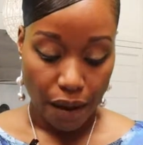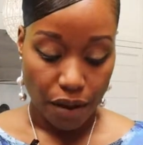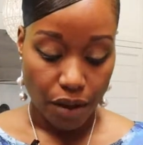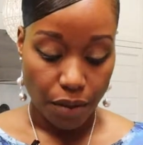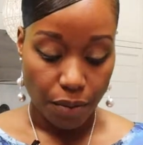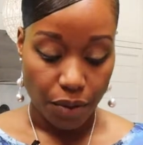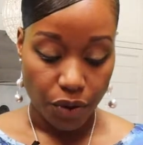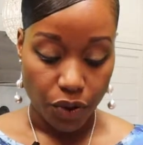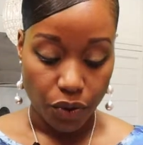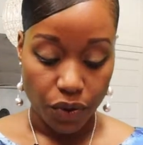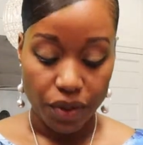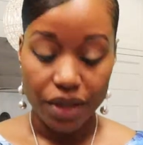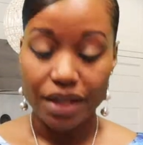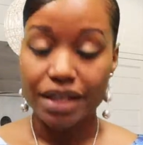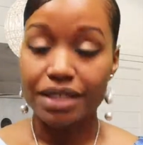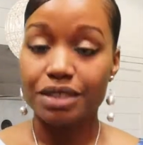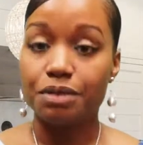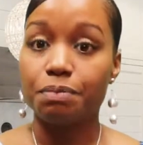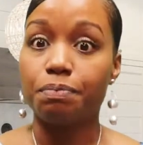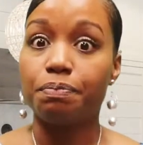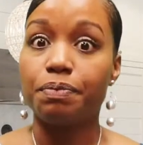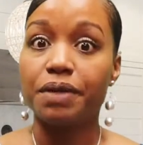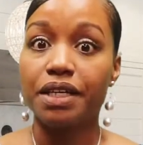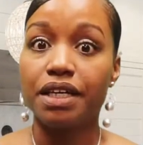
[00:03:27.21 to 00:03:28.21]
Number 3
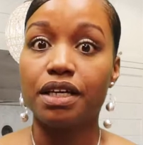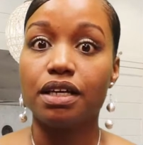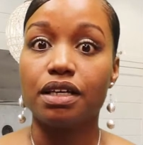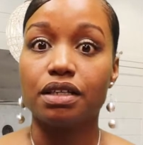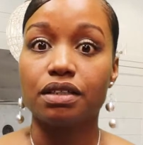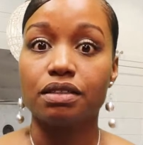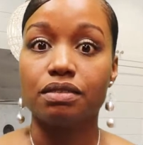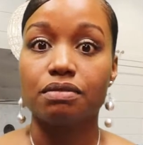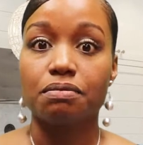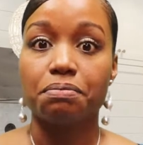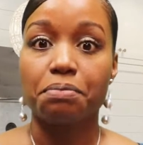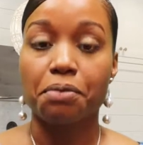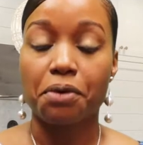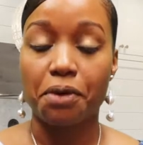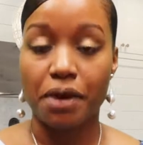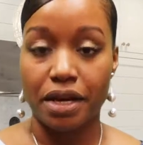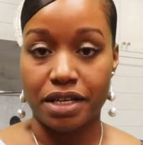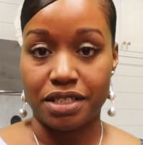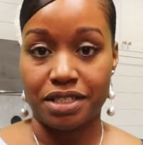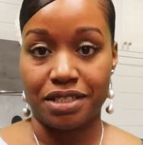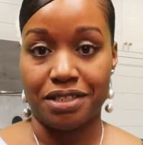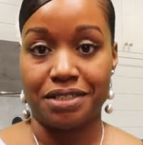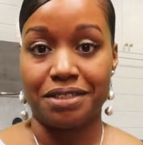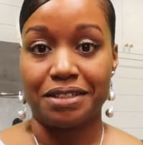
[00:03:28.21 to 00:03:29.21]
is being
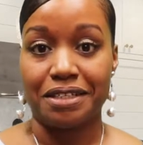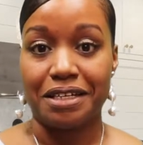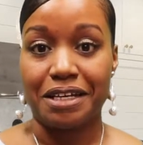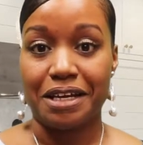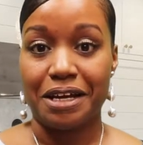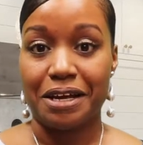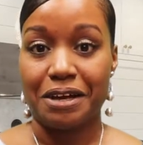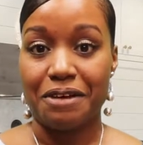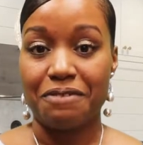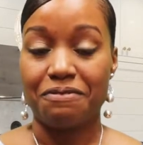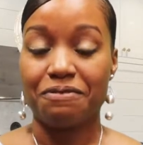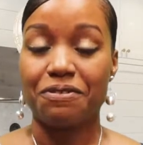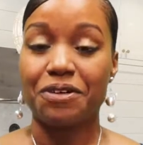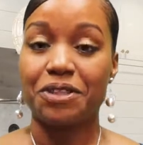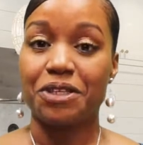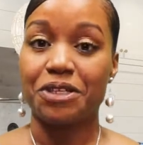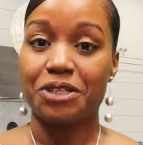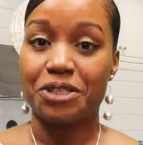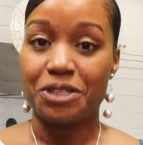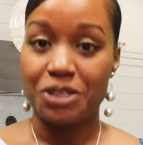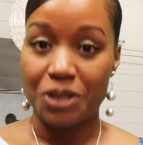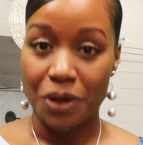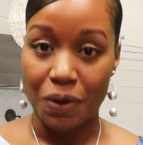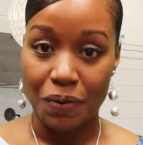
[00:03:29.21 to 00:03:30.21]
present for the
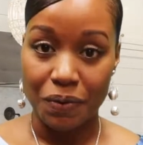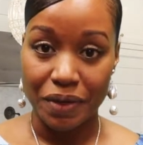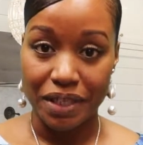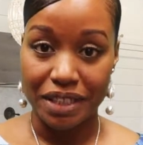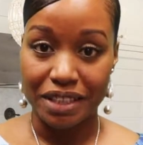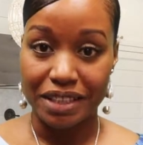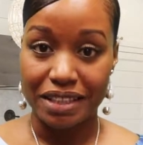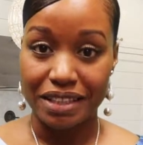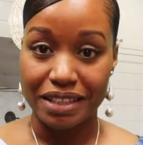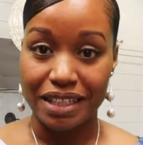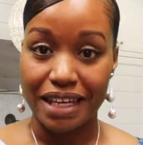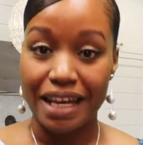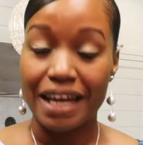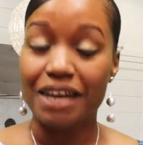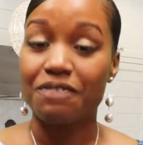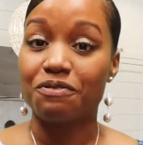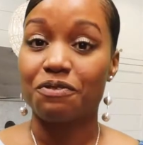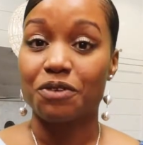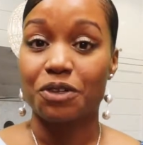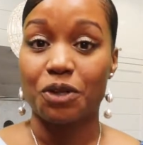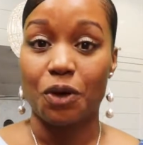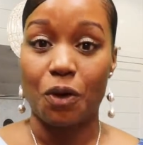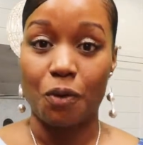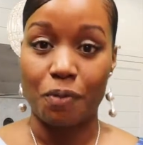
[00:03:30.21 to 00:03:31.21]
showings and
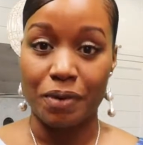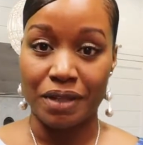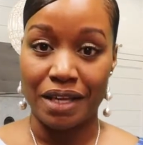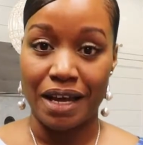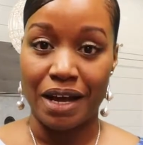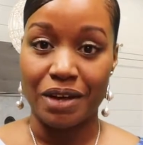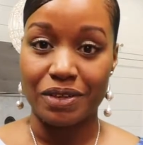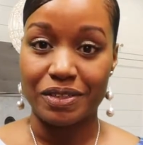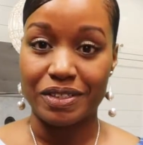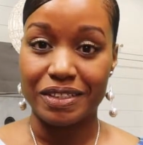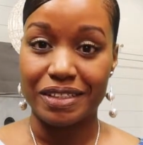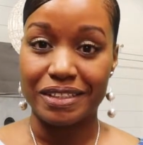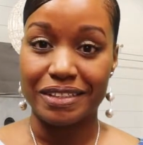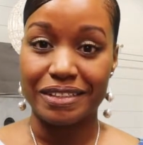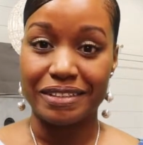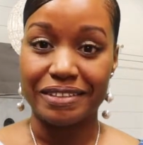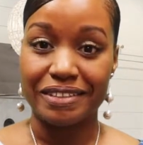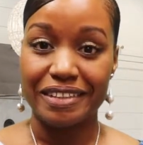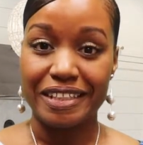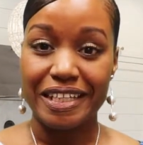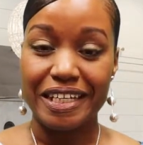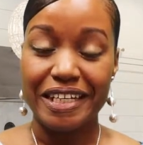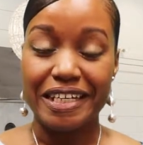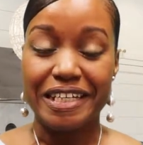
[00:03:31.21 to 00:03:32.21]
for the open houses.
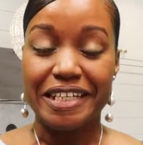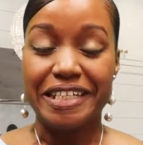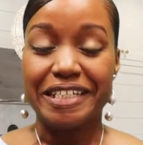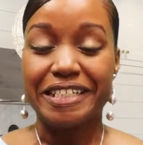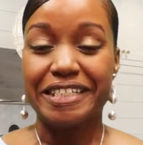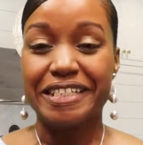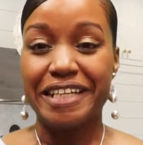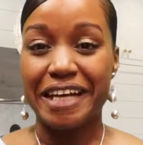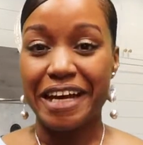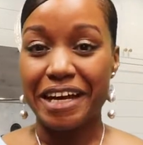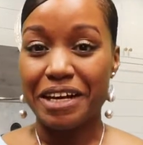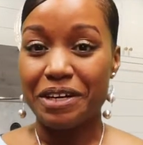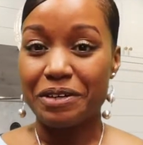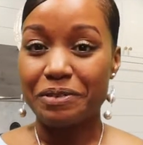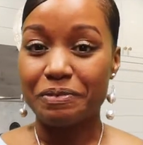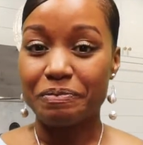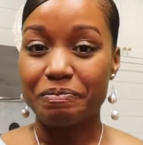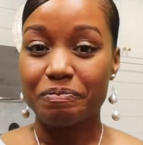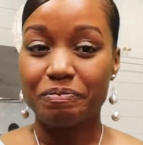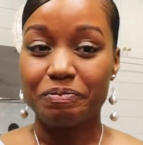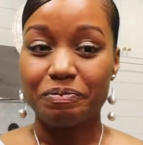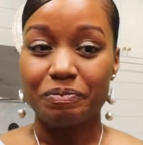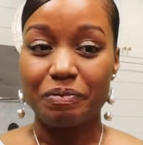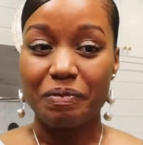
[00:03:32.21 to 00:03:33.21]

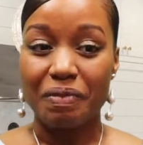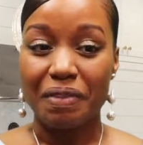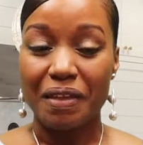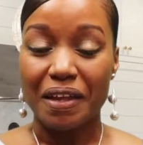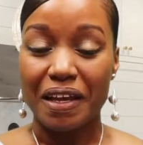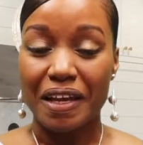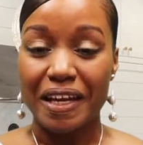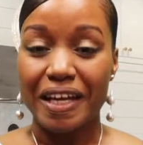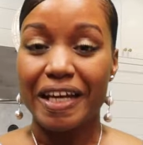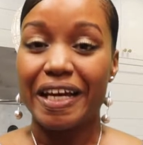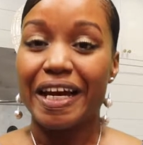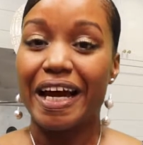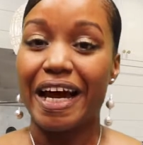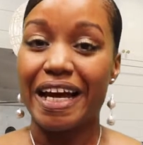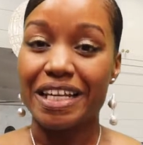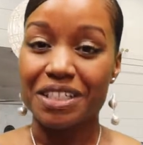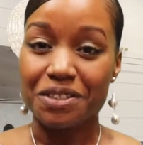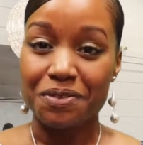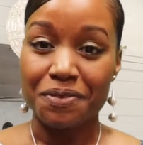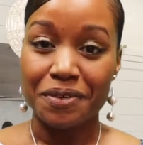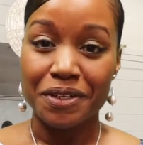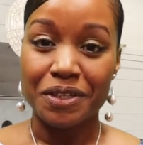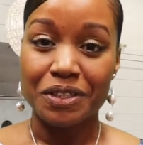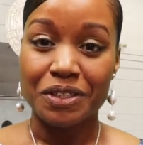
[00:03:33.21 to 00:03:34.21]
Now,
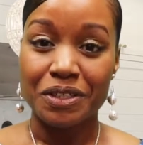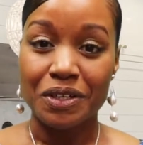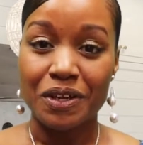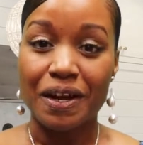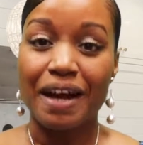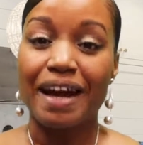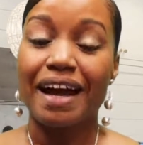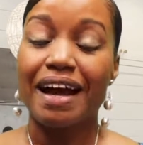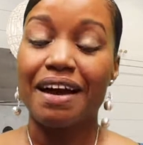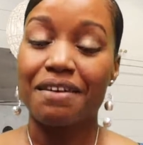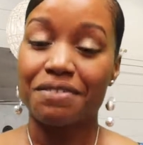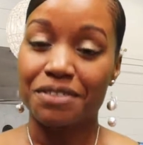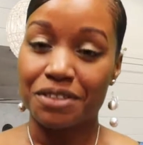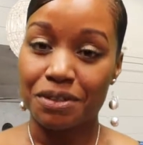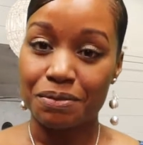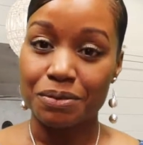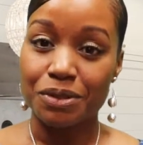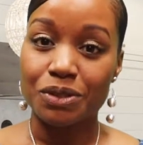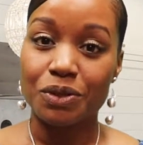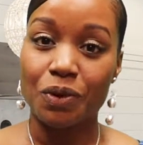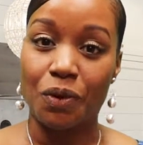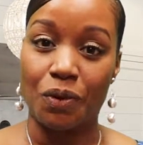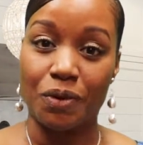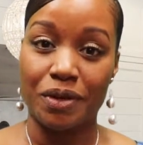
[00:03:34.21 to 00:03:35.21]
as a realtor, I have some
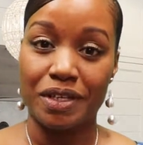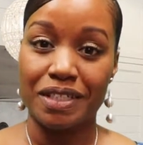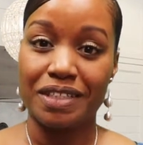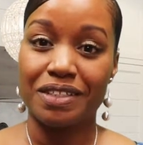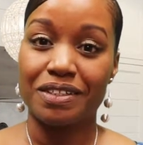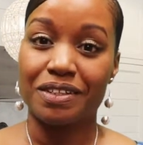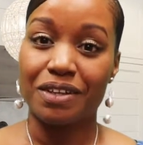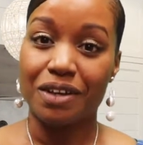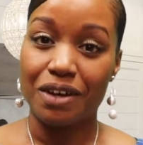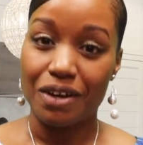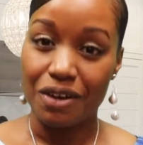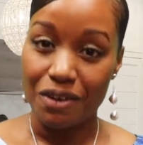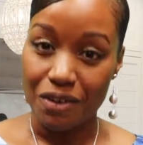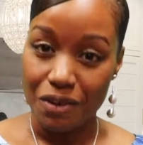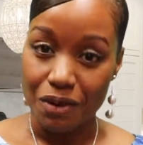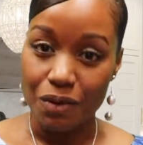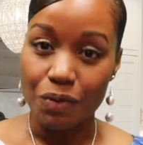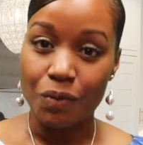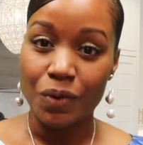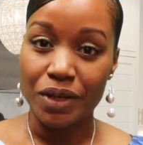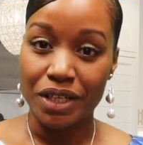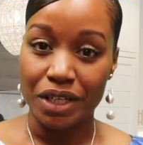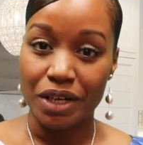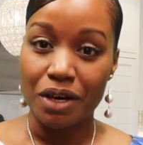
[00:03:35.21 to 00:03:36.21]
stories
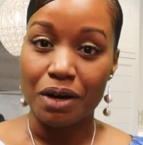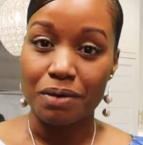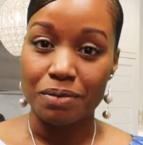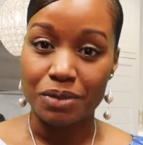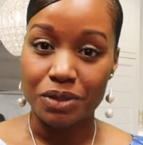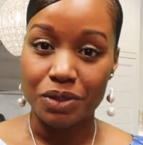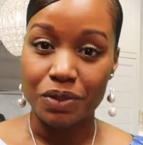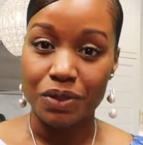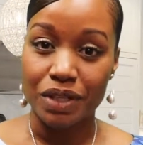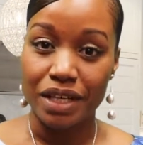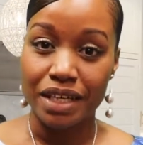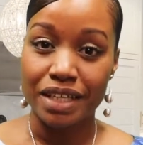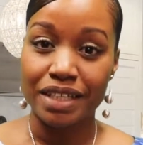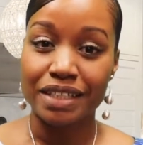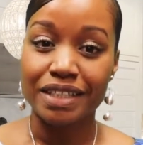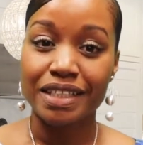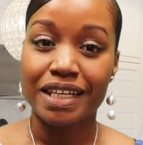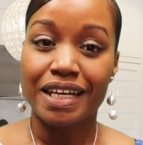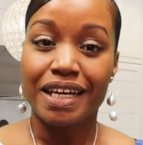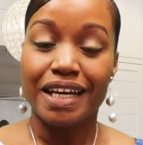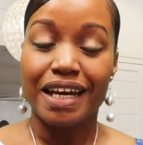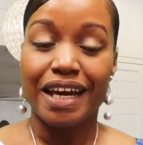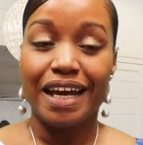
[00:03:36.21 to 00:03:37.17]
when it comes to this.